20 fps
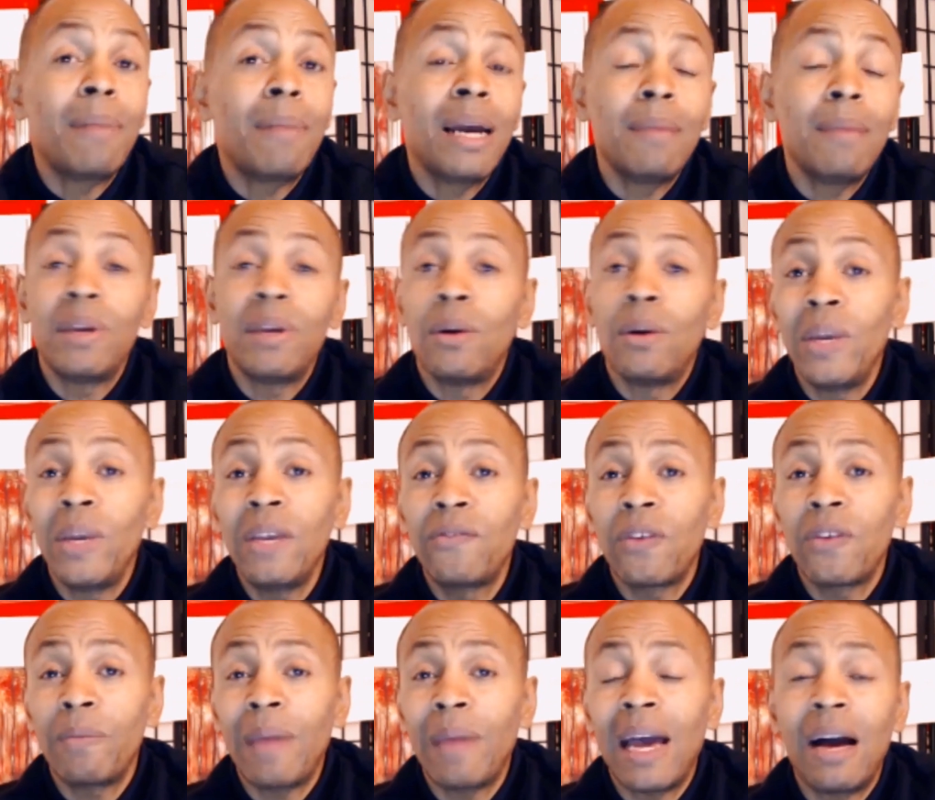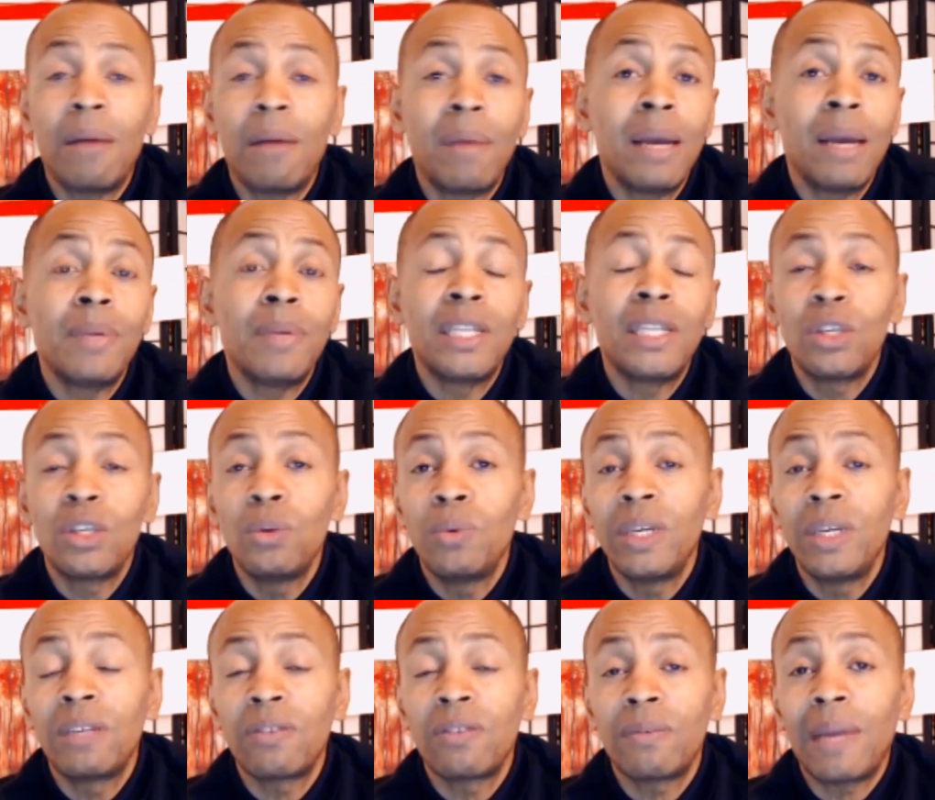That might be a week from now, it might be
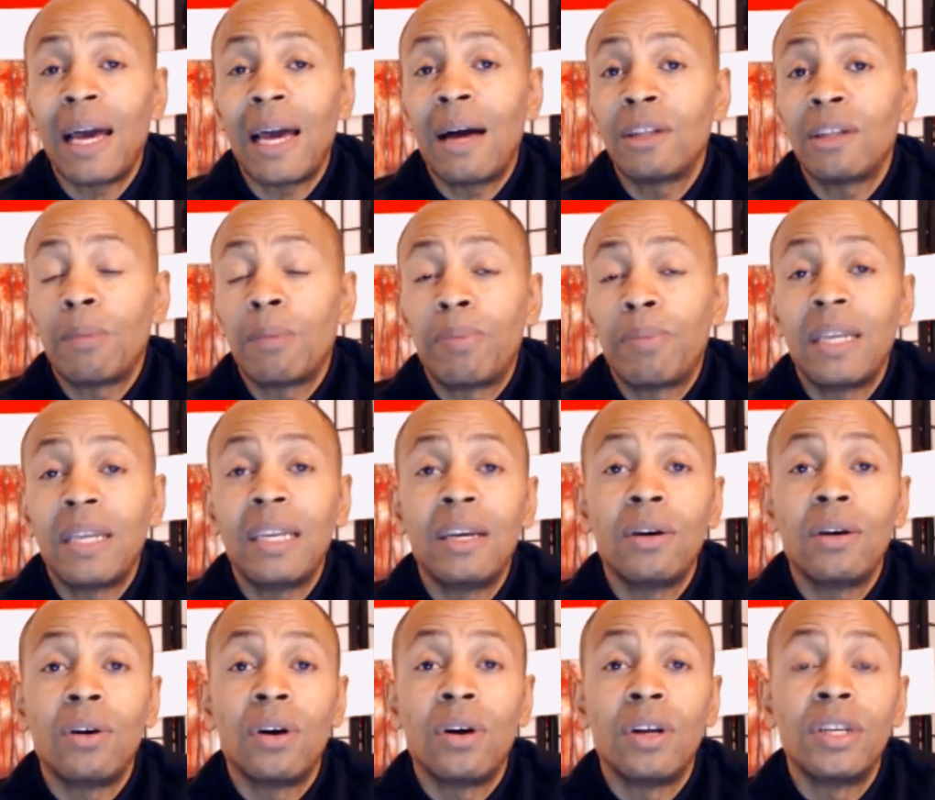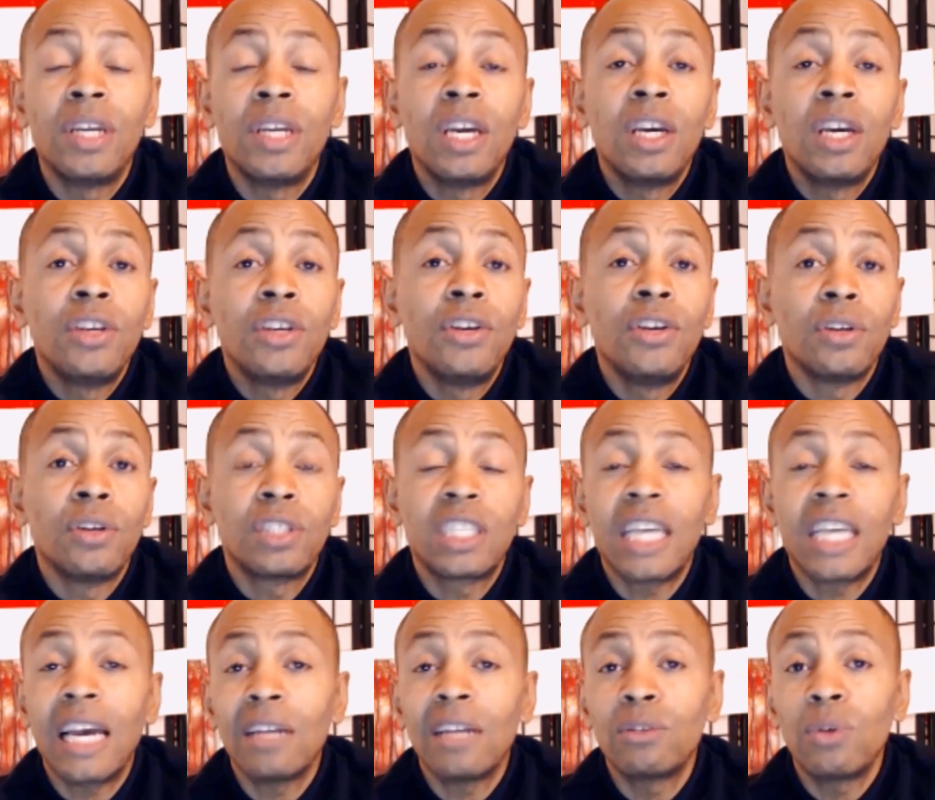2 weeks from now, depending on
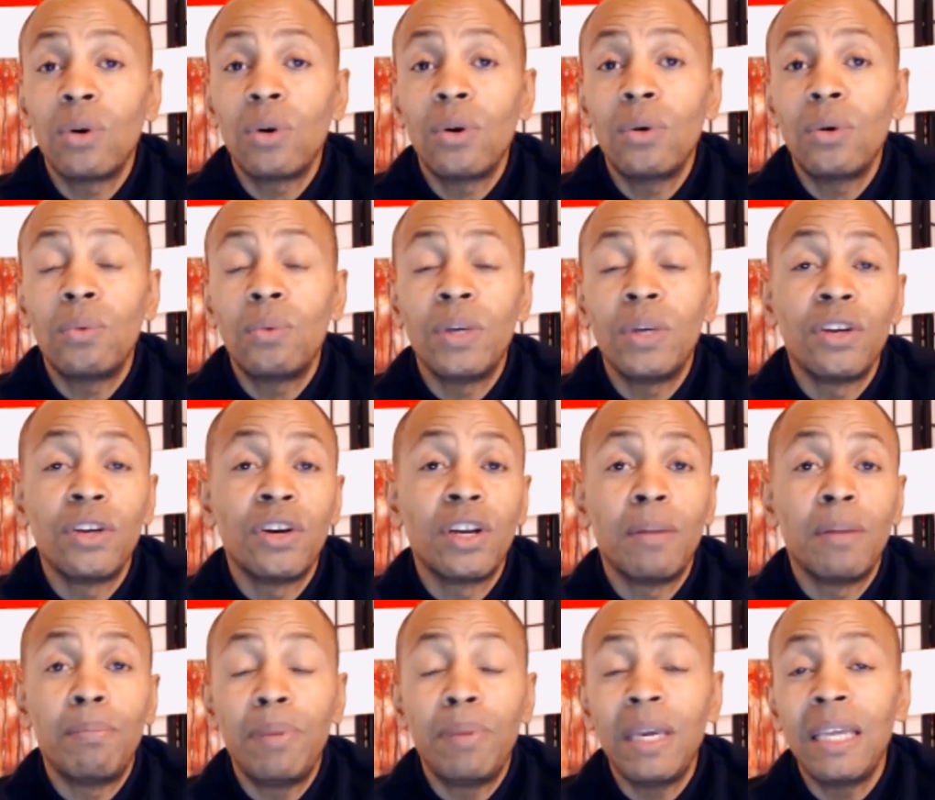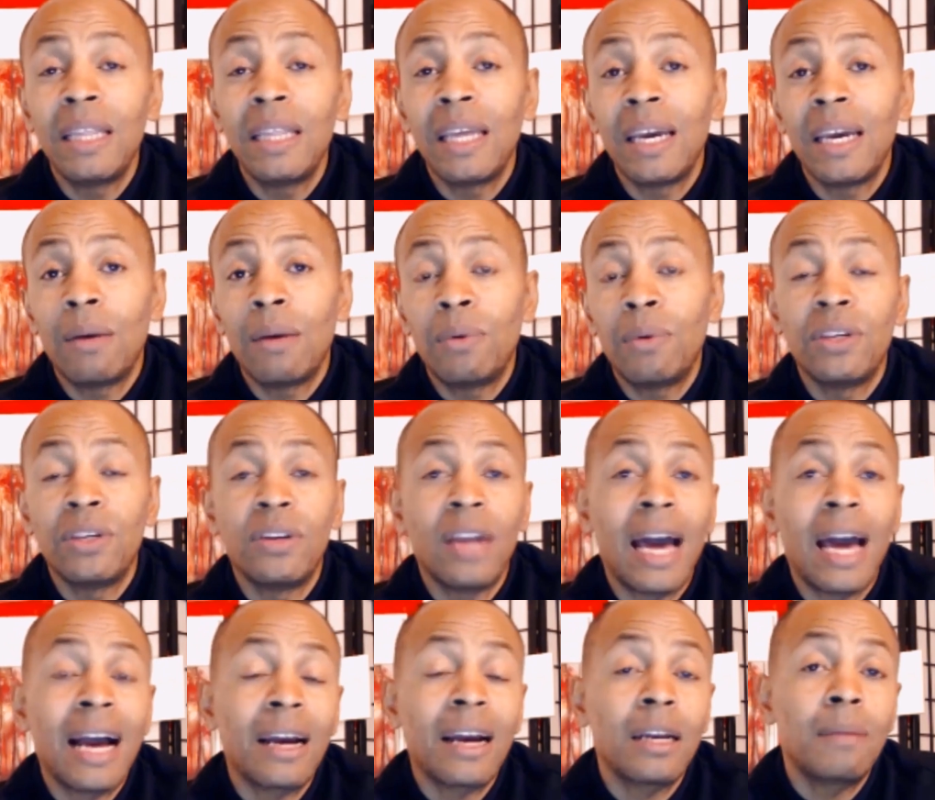your schedule, when you're going to be there, when
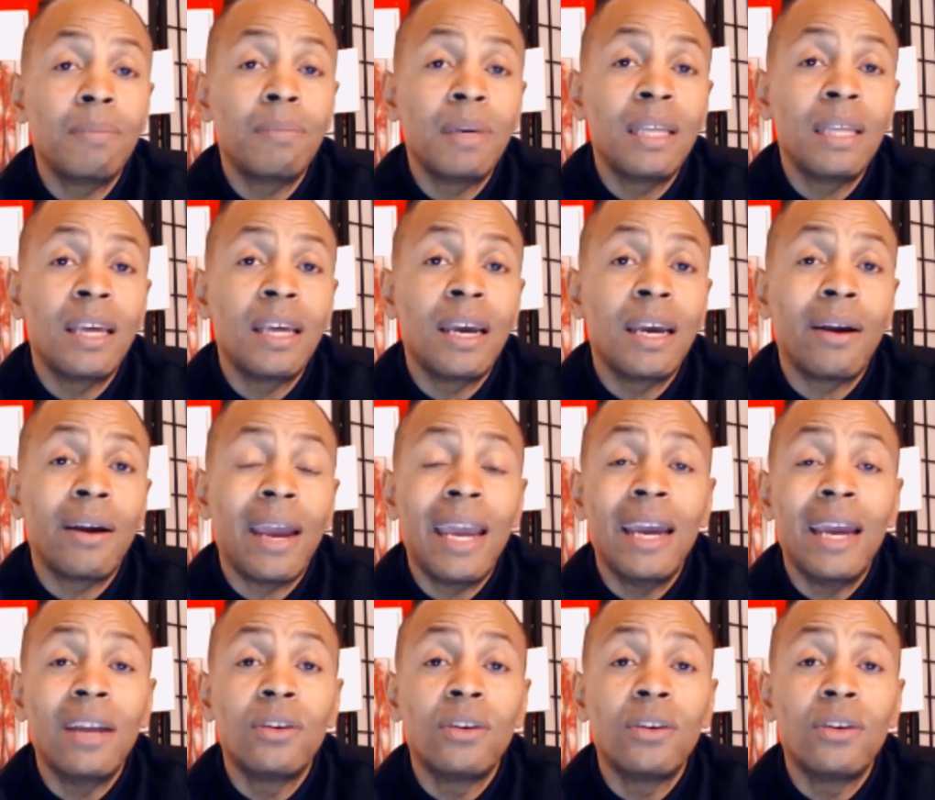you're not going to be there,